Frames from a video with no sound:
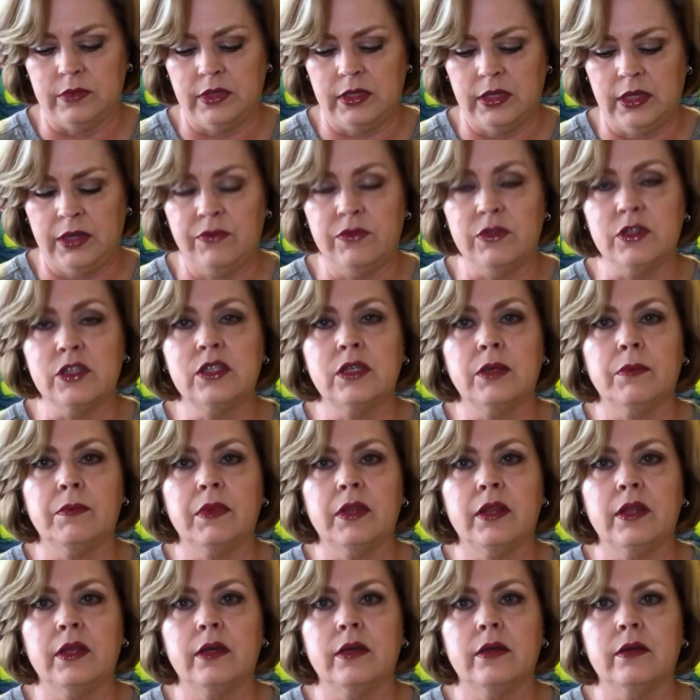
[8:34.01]
even some
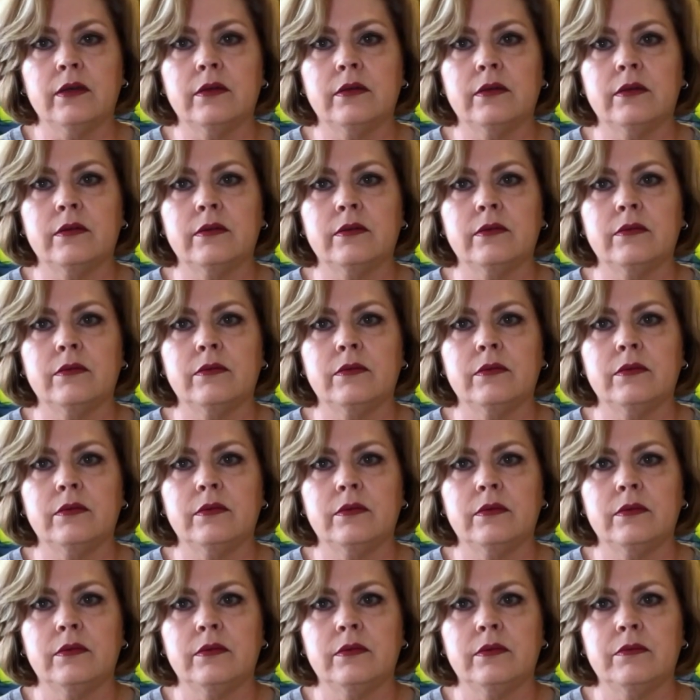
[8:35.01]
of the
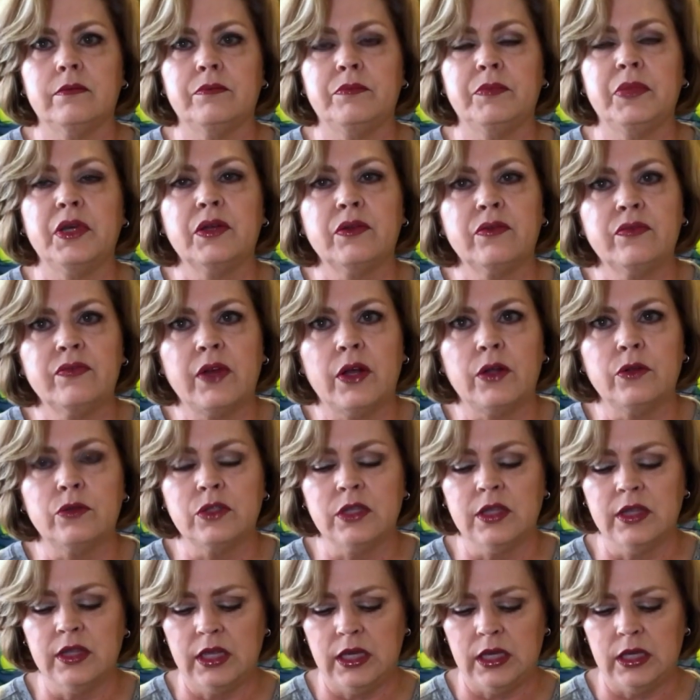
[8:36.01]

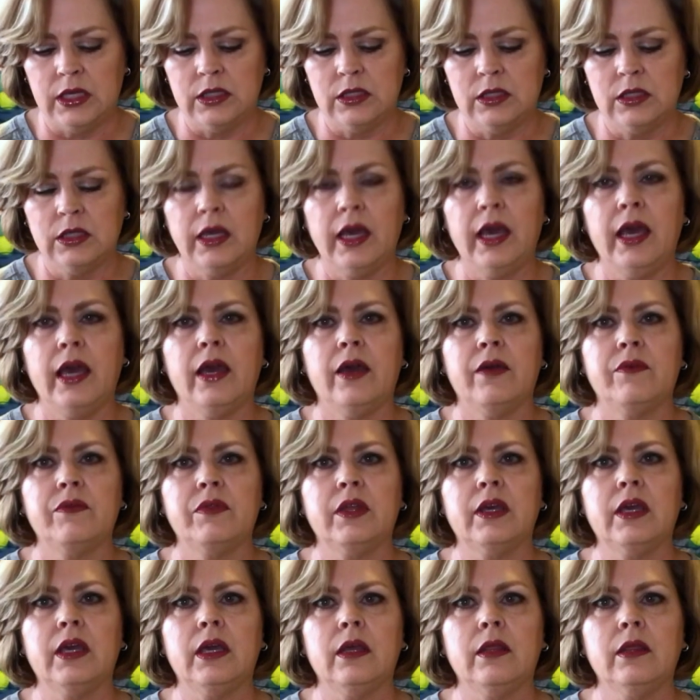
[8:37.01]
billfolds and things
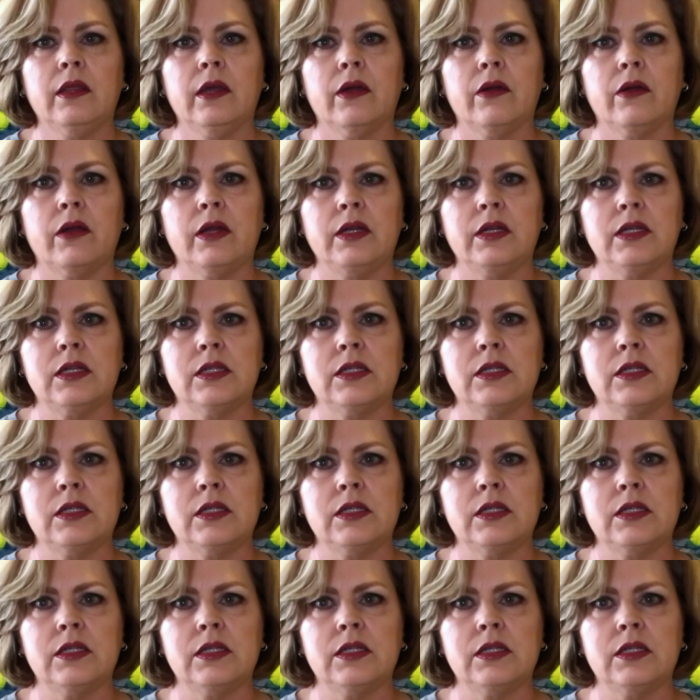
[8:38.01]
have the Keith Haring